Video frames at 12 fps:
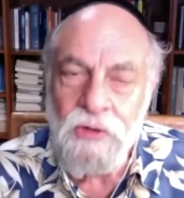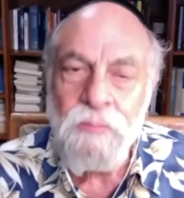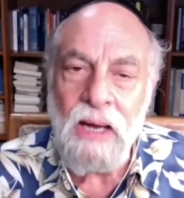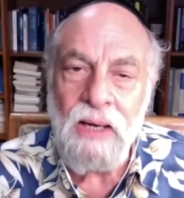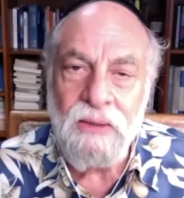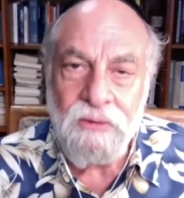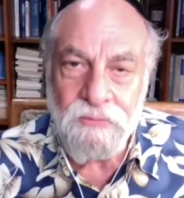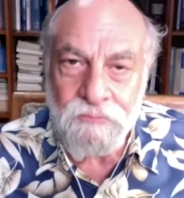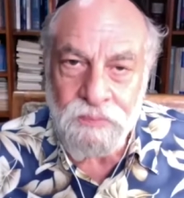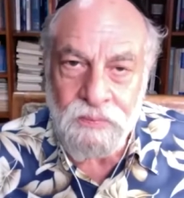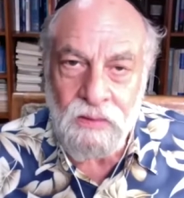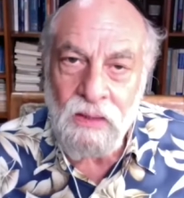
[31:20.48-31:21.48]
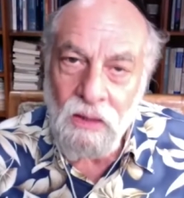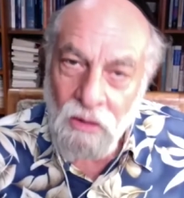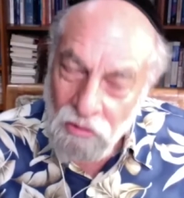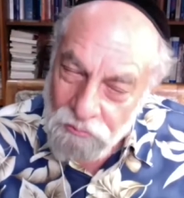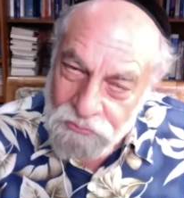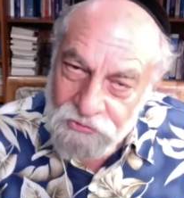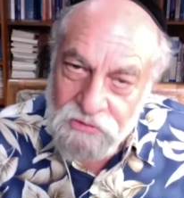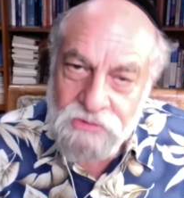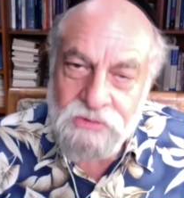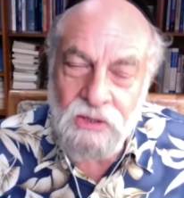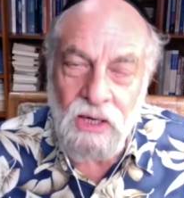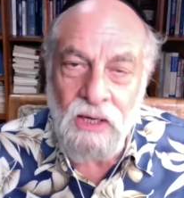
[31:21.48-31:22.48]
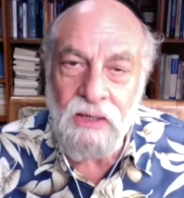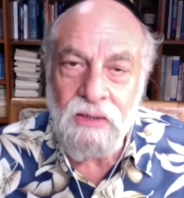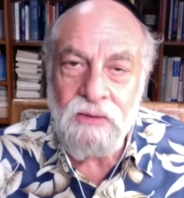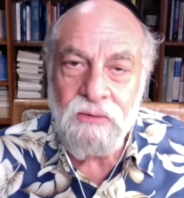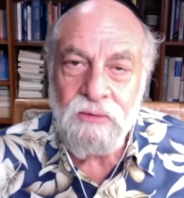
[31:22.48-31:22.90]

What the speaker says: back, arms at your side,